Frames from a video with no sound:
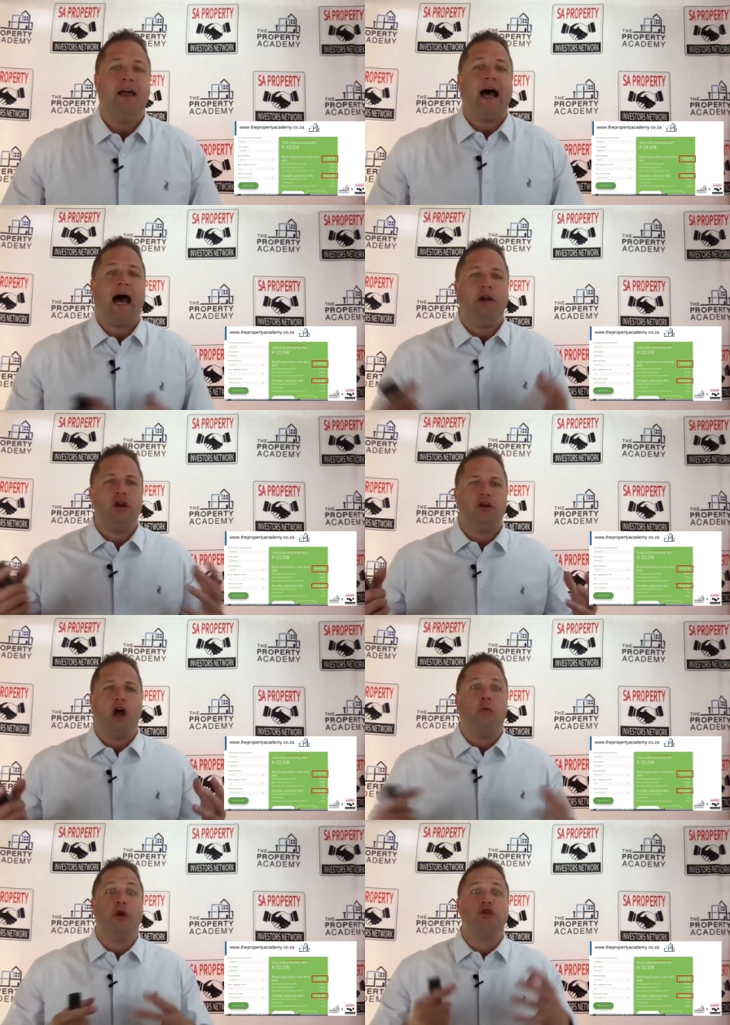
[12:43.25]
How do you
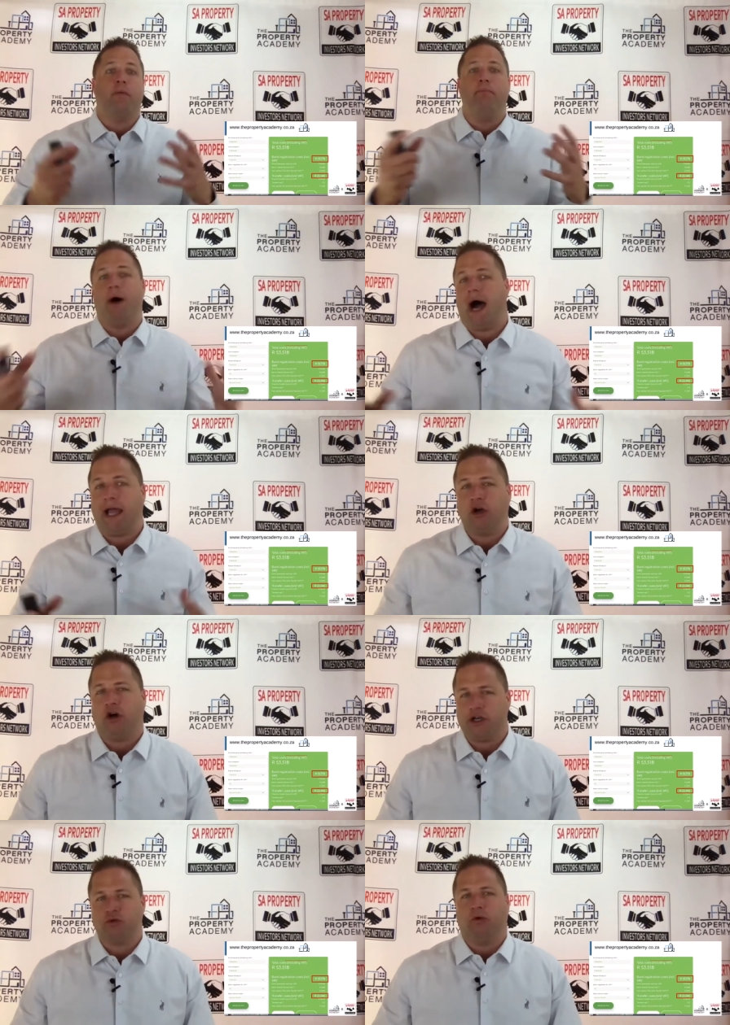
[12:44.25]
know what your buying
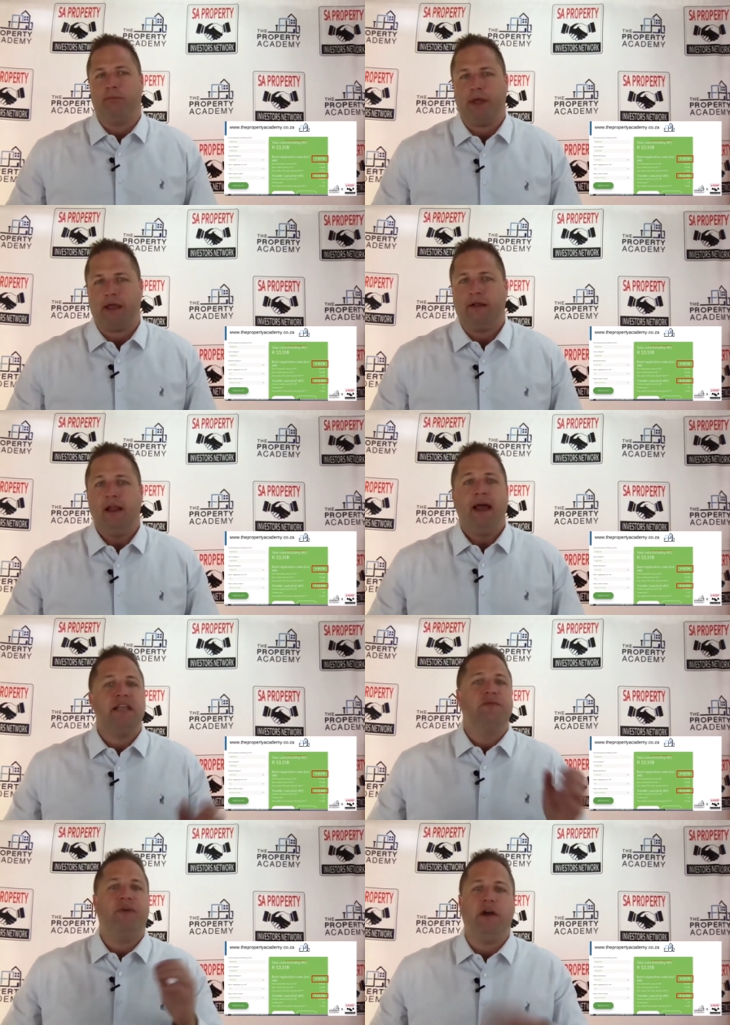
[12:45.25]
cost will be?
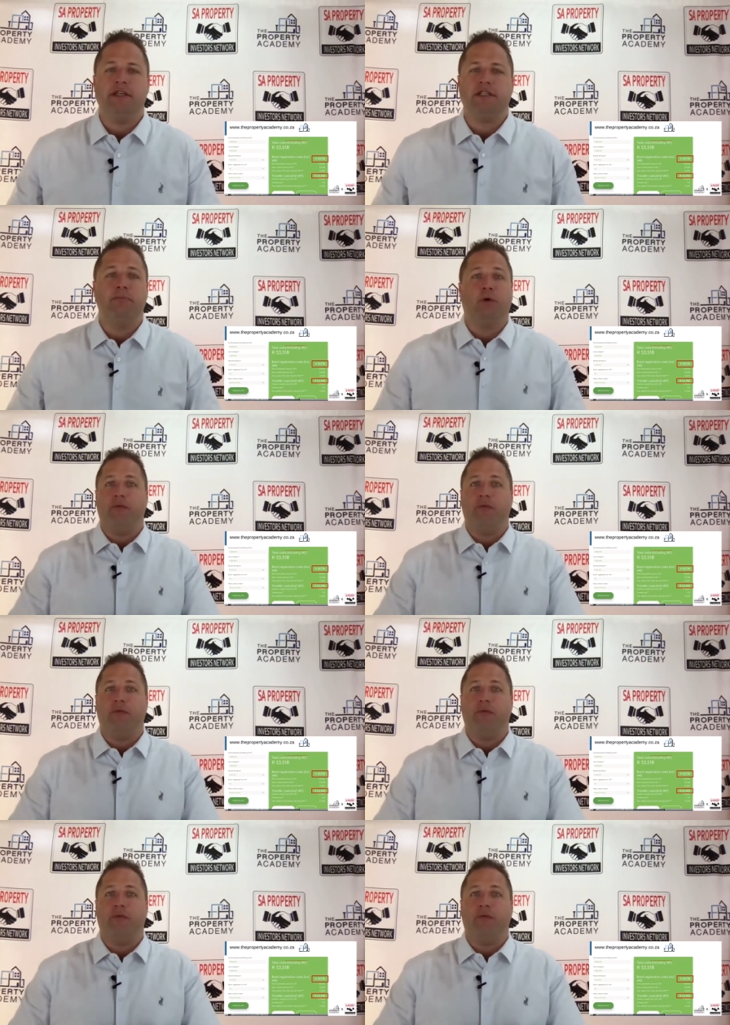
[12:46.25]
It's very simple.